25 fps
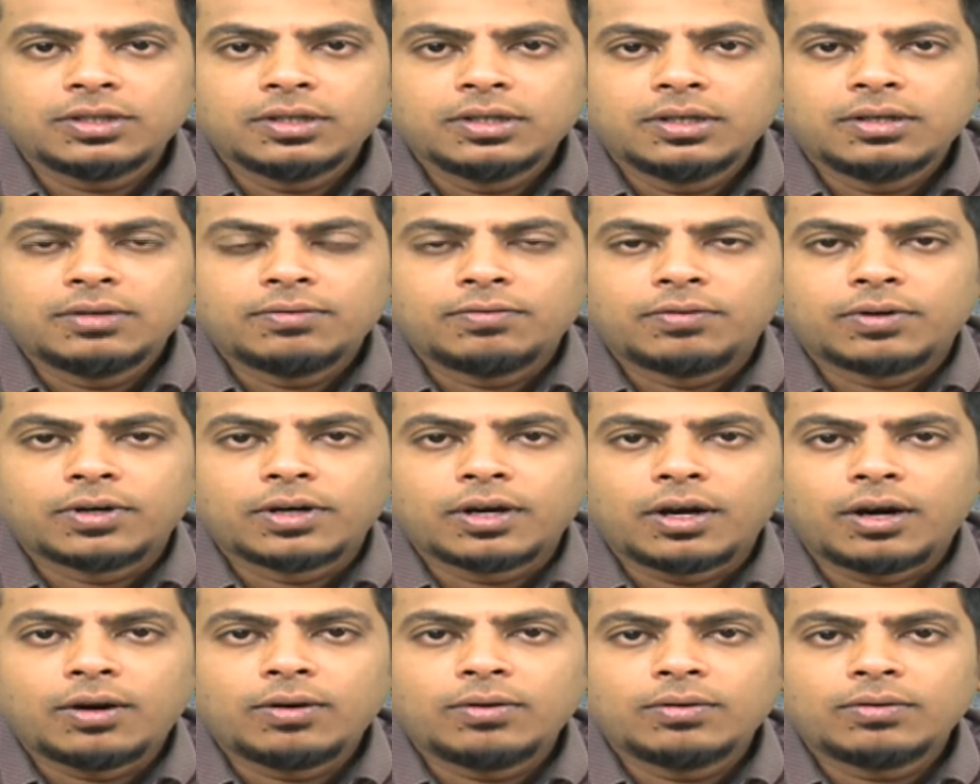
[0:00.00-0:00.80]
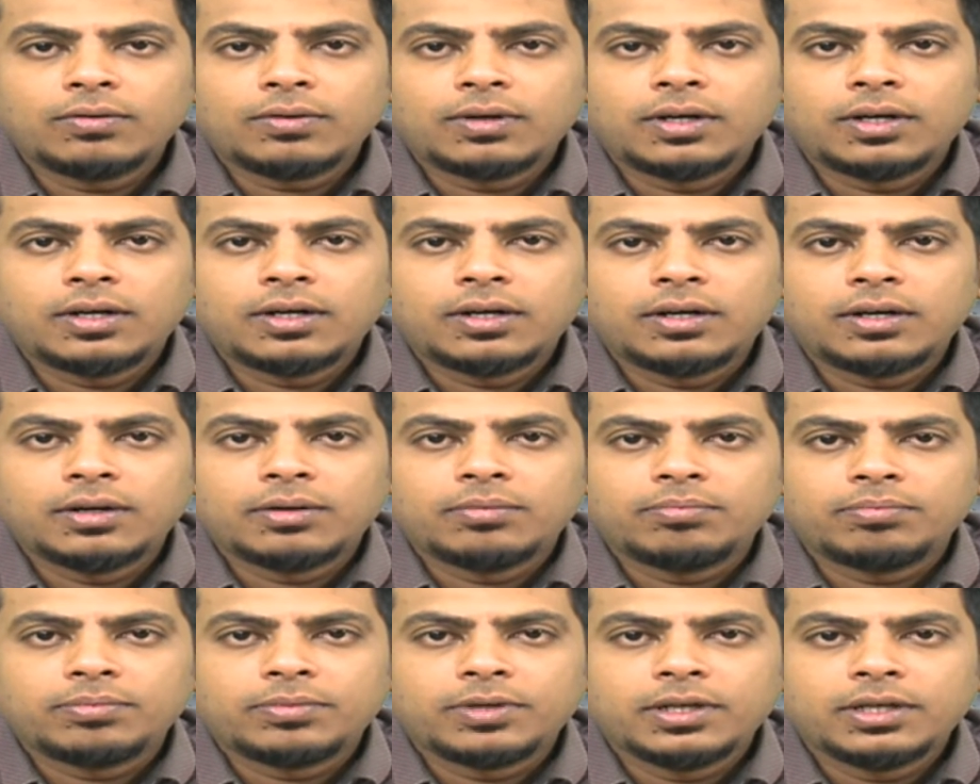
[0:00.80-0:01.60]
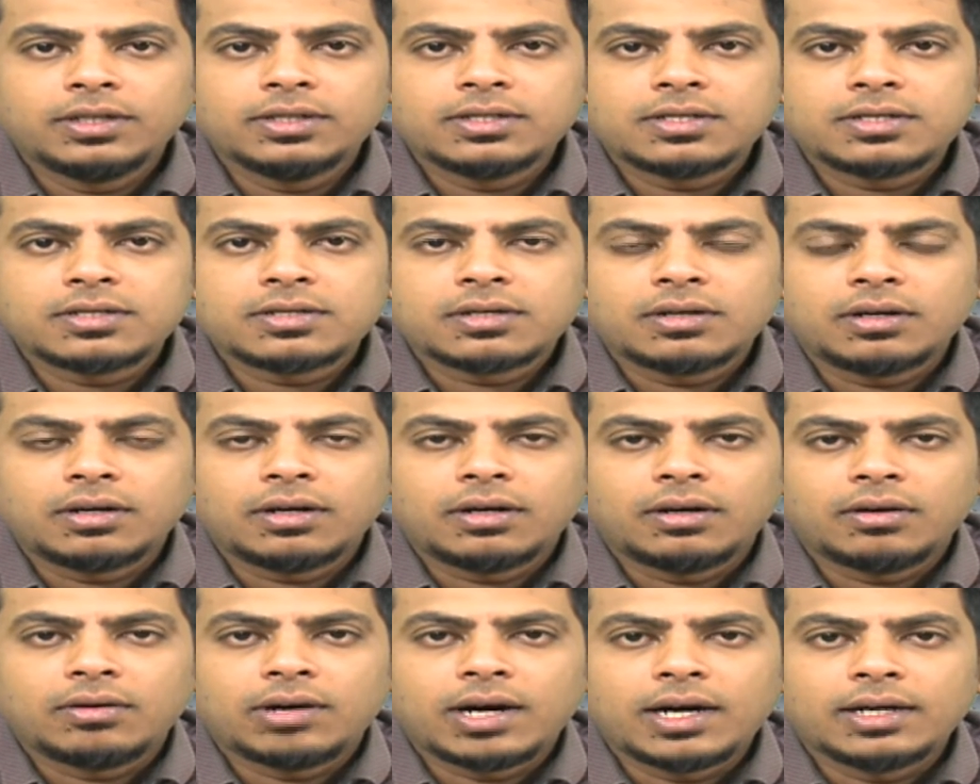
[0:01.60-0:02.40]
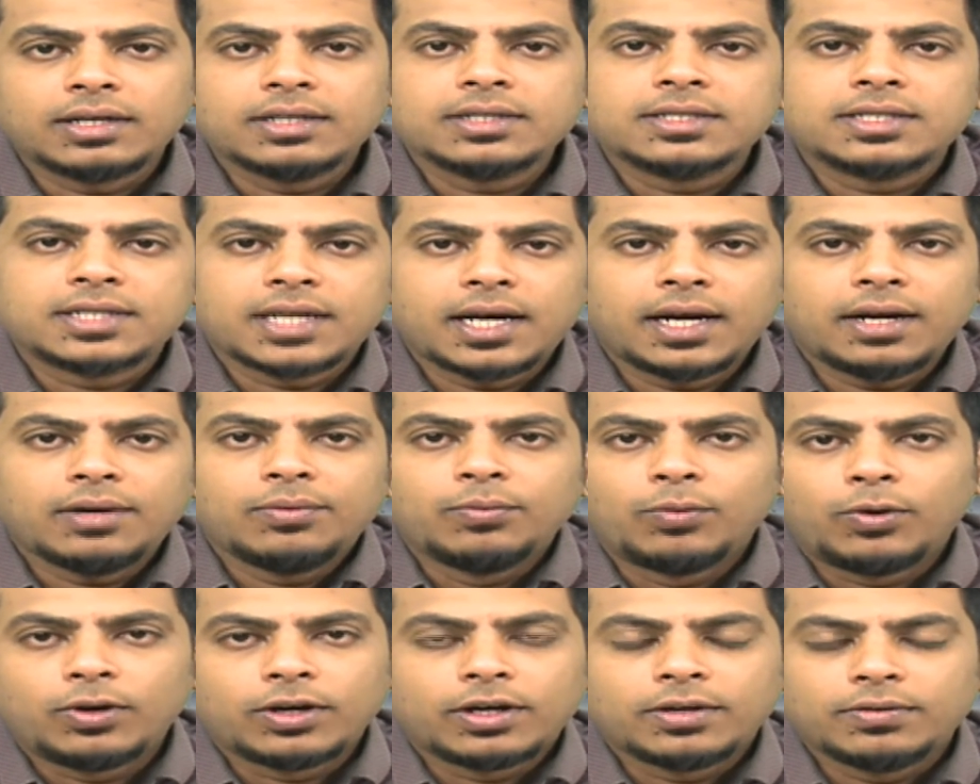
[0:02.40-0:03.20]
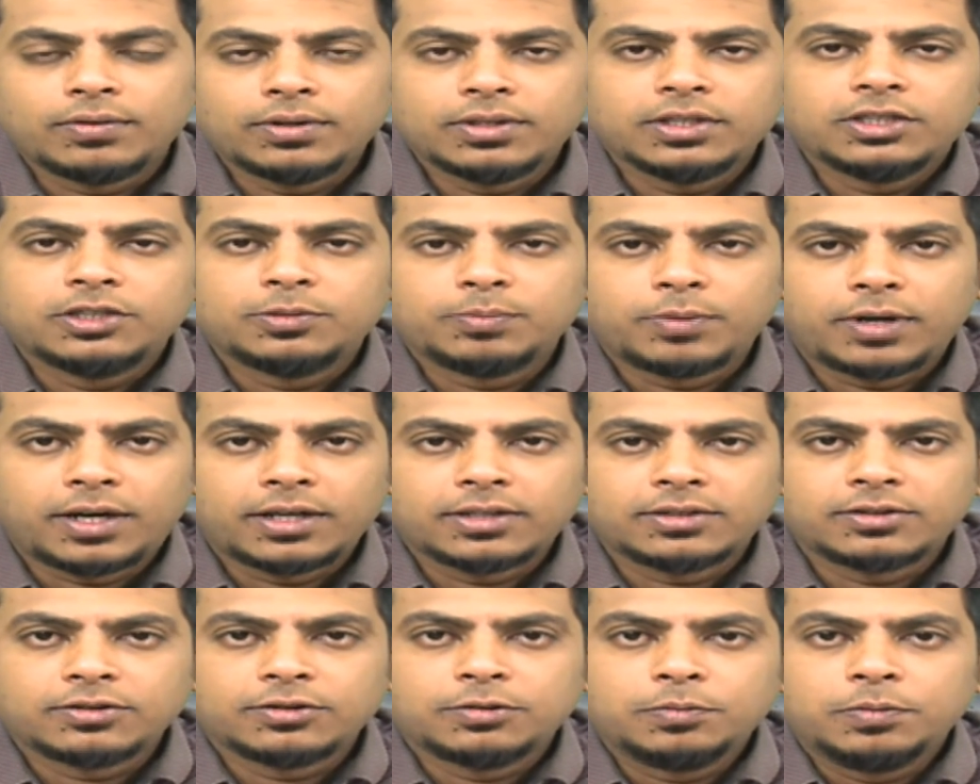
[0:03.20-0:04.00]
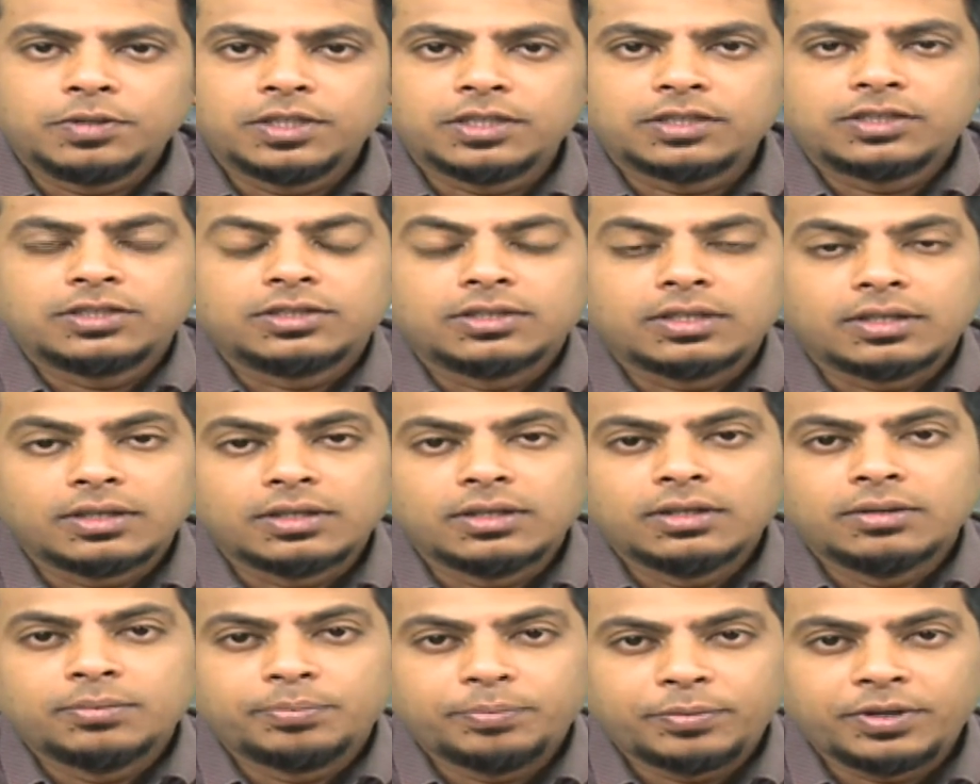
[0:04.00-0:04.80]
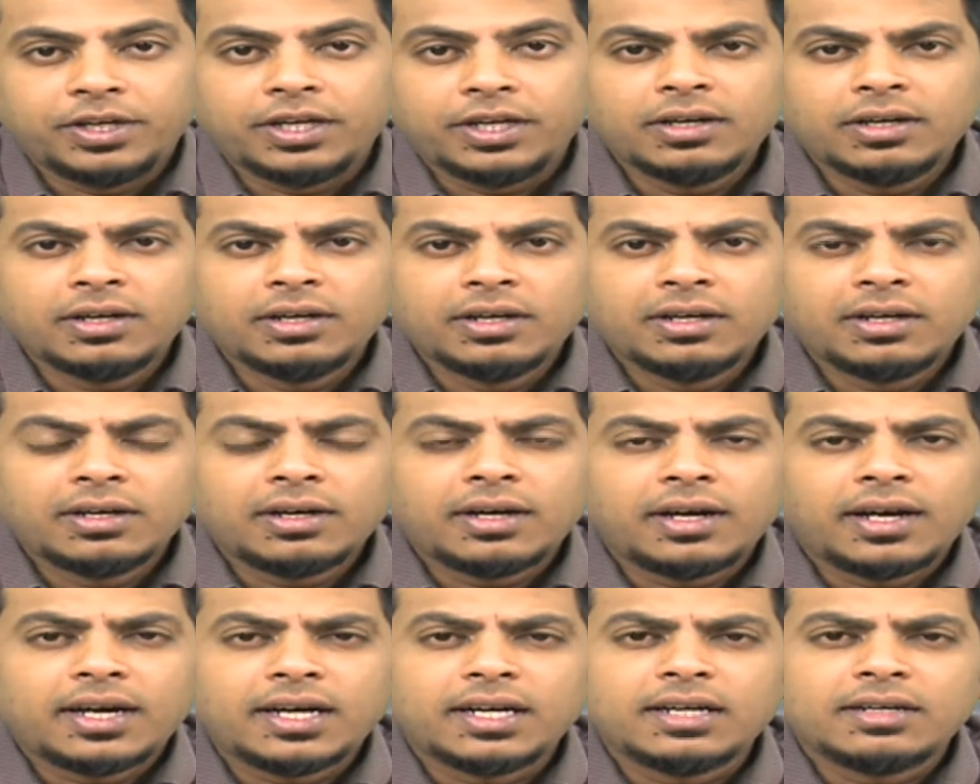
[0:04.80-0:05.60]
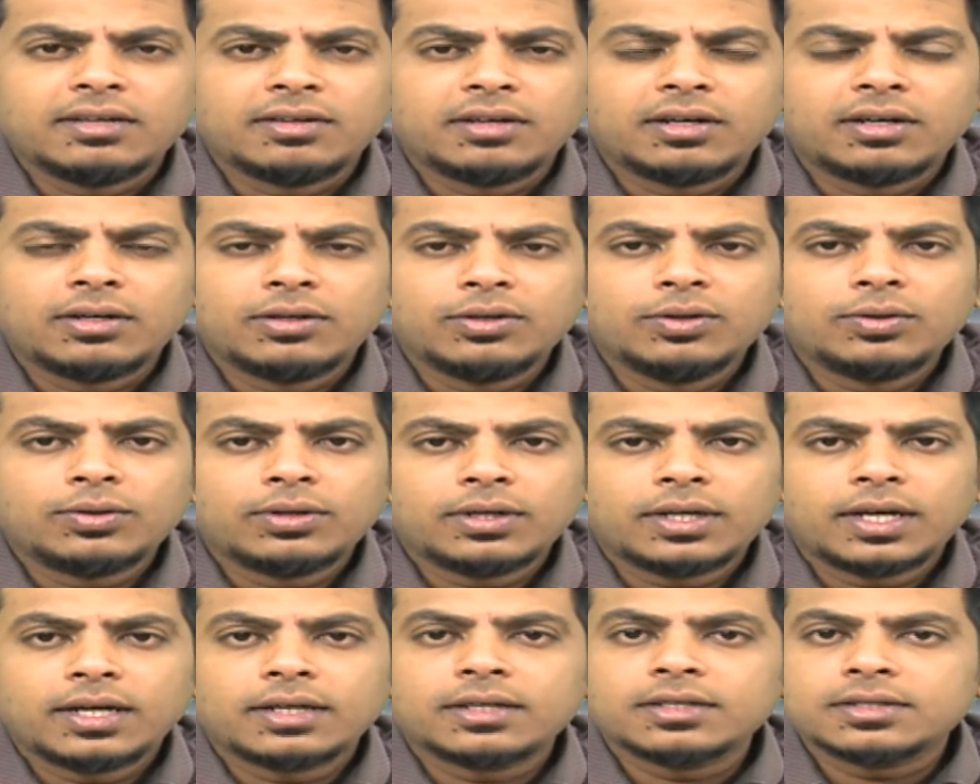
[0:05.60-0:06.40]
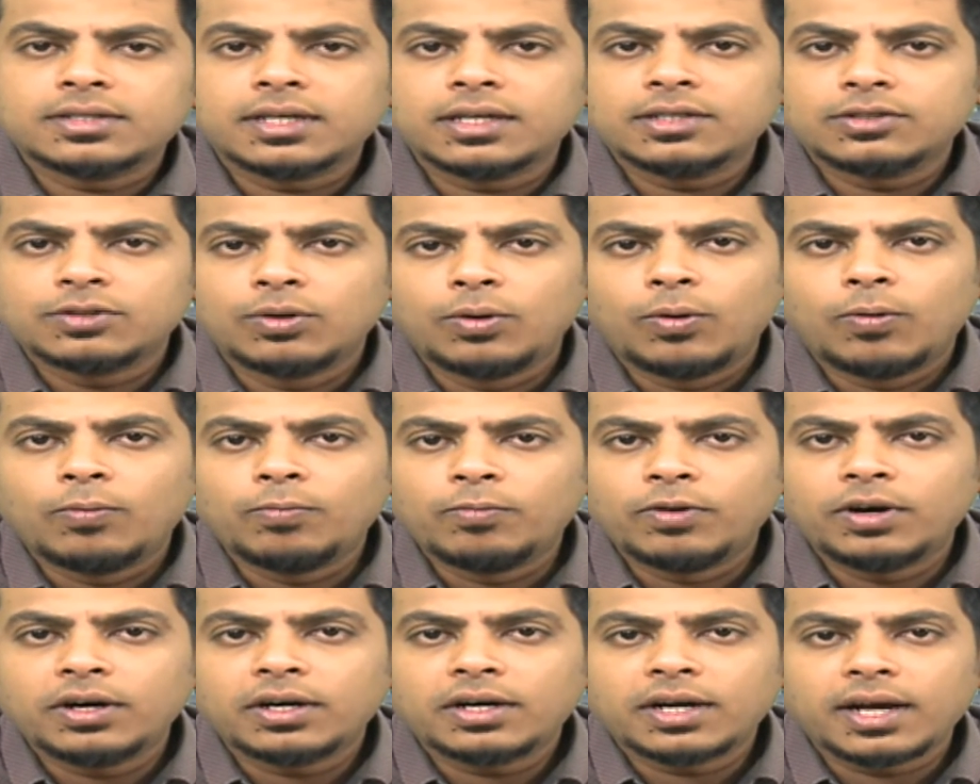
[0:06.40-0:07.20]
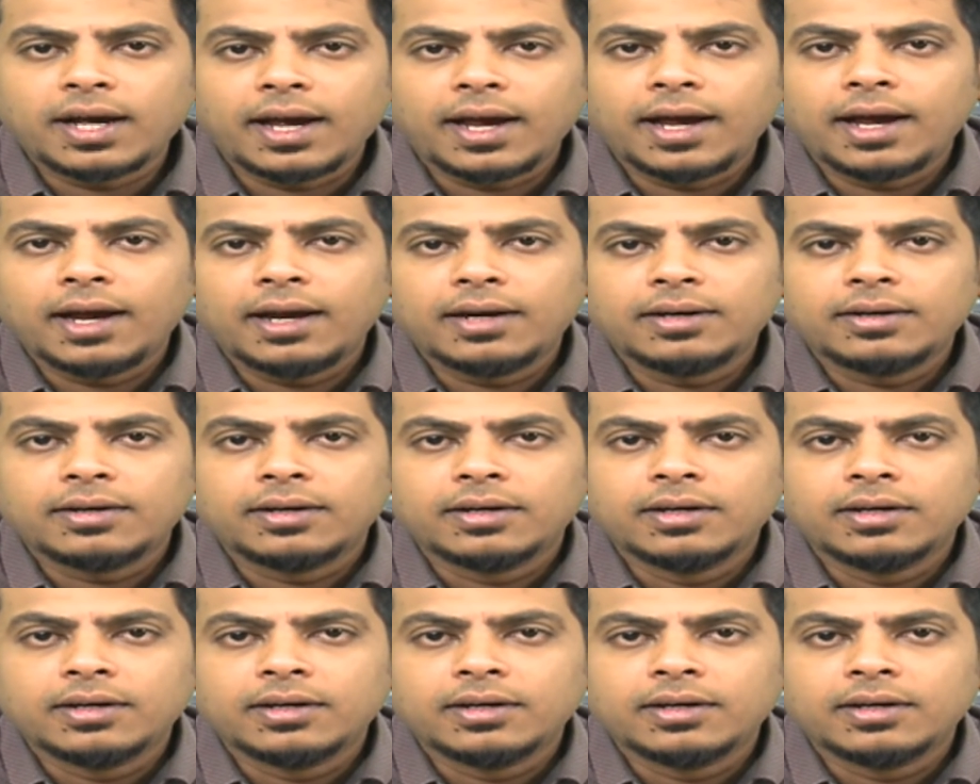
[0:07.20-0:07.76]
For now, please understand whatever these parts of speech mean, and you could take this as homework and